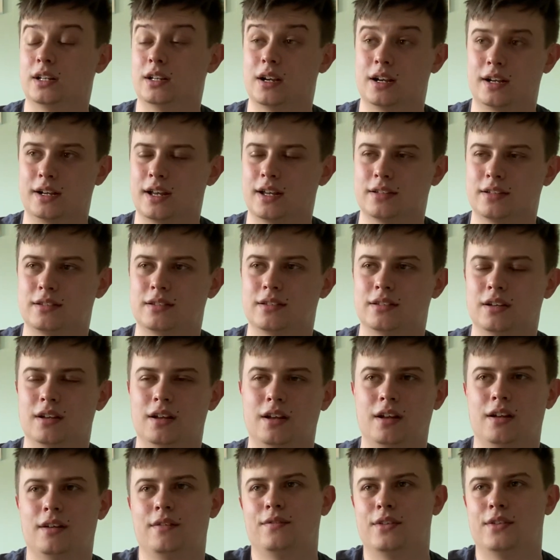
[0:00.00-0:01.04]
I guess
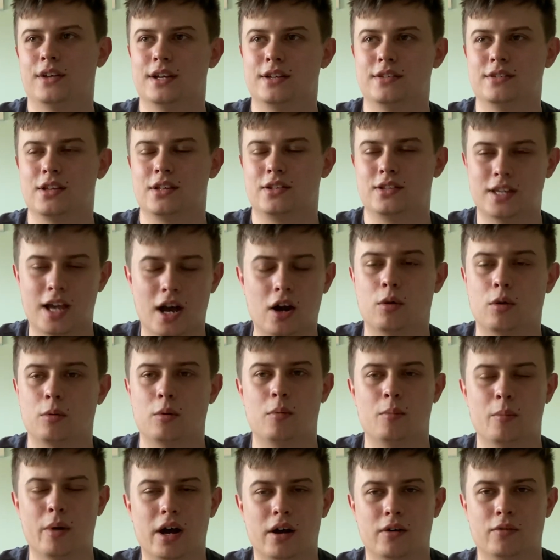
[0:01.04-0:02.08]
that is a terrible
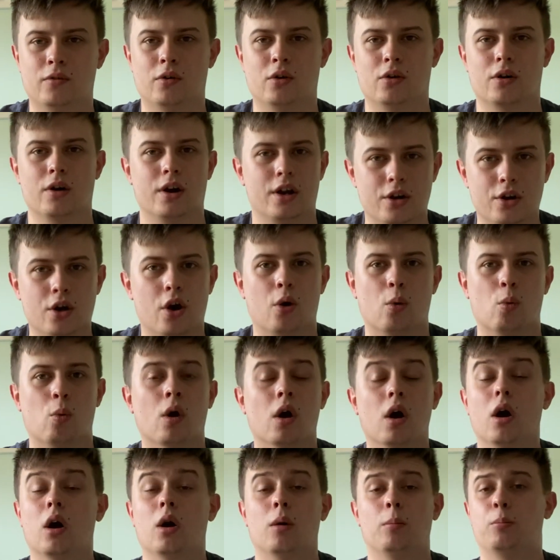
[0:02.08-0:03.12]
metaphor, I know,
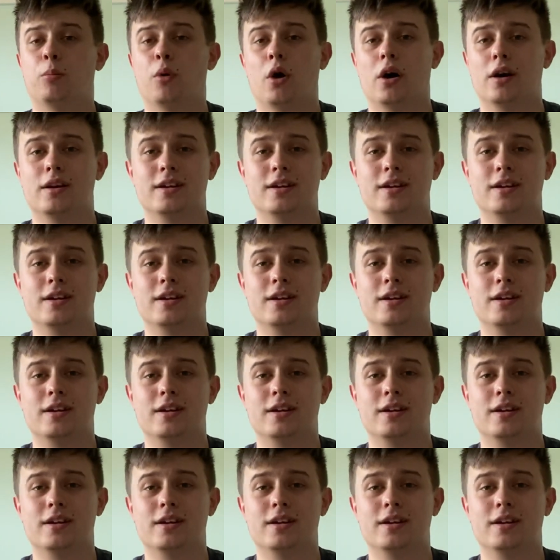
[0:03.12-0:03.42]
but